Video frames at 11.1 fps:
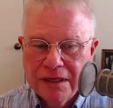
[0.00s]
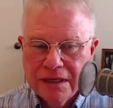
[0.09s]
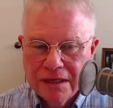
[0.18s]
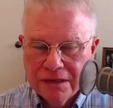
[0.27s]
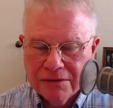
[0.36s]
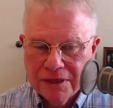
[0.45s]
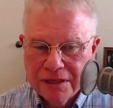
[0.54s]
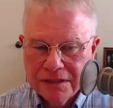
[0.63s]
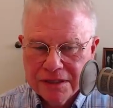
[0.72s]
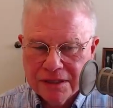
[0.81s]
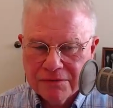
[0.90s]

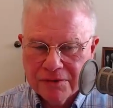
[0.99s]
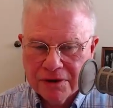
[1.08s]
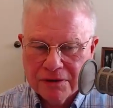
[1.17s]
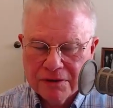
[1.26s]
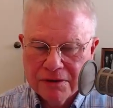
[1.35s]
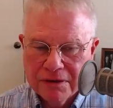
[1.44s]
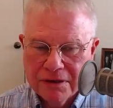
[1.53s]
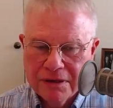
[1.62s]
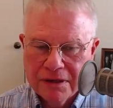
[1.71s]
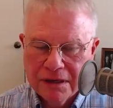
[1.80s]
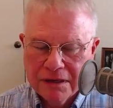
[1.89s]
hearings that were
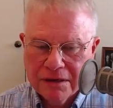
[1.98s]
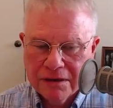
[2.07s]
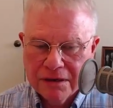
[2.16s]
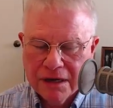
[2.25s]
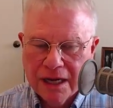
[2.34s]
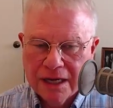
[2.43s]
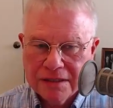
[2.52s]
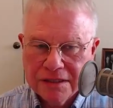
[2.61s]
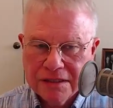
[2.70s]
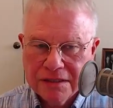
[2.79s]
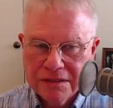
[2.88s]
occurred
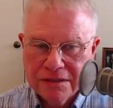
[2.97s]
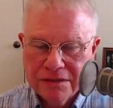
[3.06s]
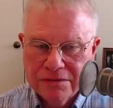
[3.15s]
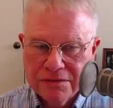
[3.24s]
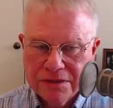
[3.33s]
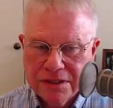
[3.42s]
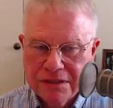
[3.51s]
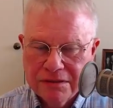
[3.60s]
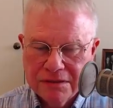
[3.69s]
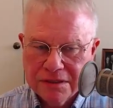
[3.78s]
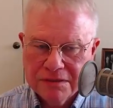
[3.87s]
last
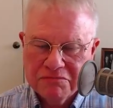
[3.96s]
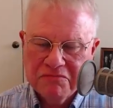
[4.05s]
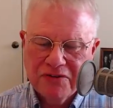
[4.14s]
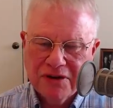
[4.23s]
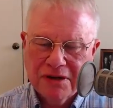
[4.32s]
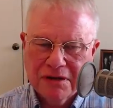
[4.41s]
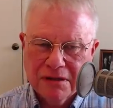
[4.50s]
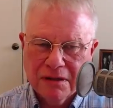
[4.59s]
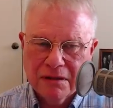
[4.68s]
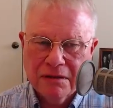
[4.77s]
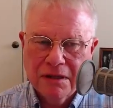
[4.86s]
Tuesday. Very
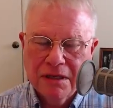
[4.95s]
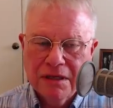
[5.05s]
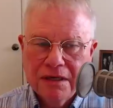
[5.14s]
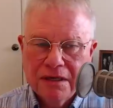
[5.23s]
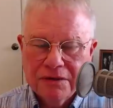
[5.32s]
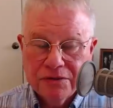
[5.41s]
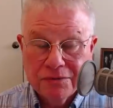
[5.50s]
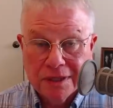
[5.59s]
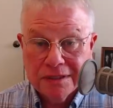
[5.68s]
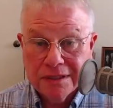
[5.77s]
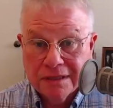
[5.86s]
little to
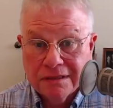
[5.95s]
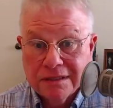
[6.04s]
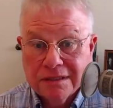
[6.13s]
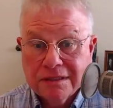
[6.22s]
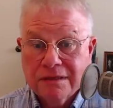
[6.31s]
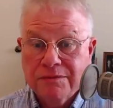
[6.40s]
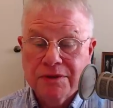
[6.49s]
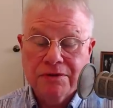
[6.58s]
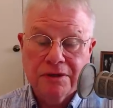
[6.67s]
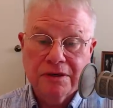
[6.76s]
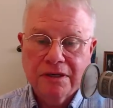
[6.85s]
us in this
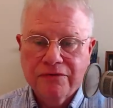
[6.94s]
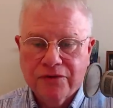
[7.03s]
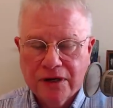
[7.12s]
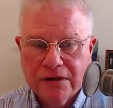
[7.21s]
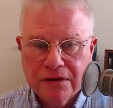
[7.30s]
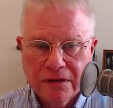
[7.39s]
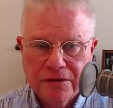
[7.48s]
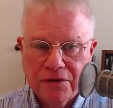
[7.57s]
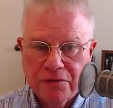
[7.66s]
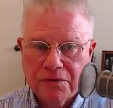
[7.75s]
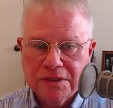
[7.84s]
community, very little
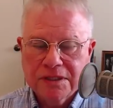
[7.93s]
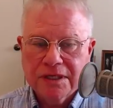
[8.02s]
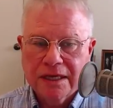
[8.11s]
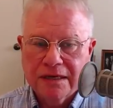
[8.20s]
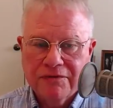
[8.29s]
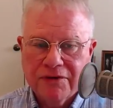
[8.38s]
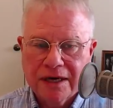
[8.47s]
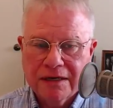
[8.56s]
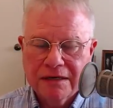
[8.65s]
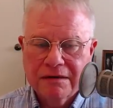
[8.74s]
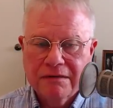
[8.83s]
new was said. In
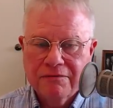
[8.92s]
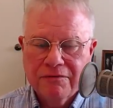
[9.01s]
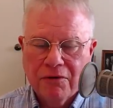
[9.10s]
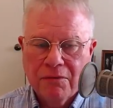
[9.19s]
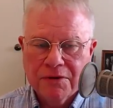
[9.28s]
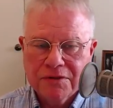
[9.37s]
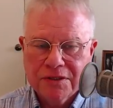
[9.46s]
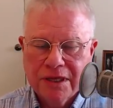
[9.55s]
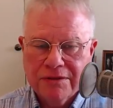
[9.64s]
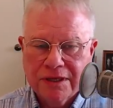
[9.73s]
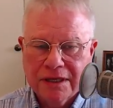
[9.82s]
fact, almost
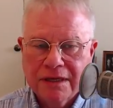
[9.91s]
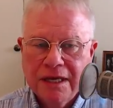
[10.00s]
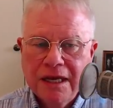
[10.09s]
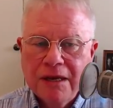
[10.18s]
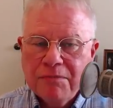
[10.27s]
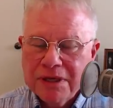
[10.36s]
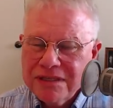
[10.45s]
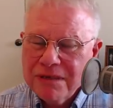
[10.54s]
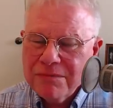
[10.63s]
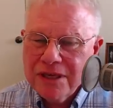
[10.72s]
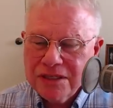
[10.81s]
nothing. But
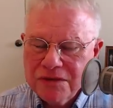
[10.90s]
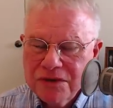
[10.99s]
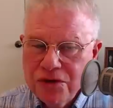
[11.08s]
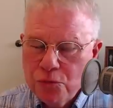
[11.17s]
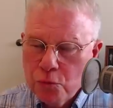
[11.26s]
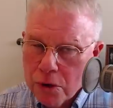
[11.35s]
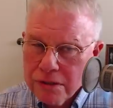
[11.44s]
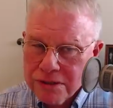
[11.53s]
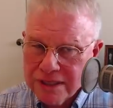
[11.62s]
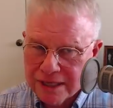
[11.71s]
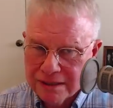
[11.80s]
some things new were
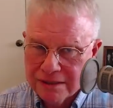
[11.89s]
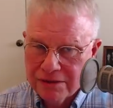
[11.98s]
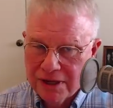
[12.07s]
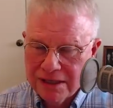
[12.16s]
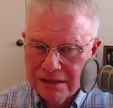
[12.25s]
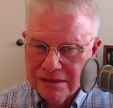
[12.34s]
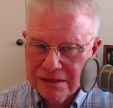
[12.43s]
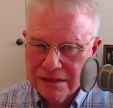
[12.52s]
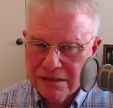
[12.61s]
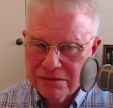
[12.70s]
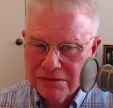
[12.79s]
said. You had to
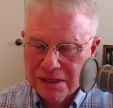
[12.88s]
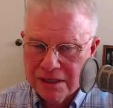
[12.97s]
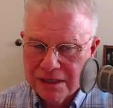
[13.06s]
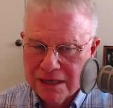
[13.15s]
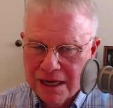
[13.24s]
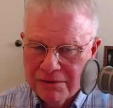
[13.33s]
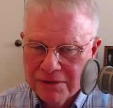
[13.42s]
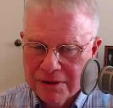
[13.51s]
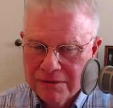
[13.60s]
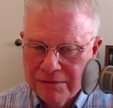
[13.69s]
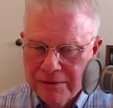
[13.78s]
listen closely, and I will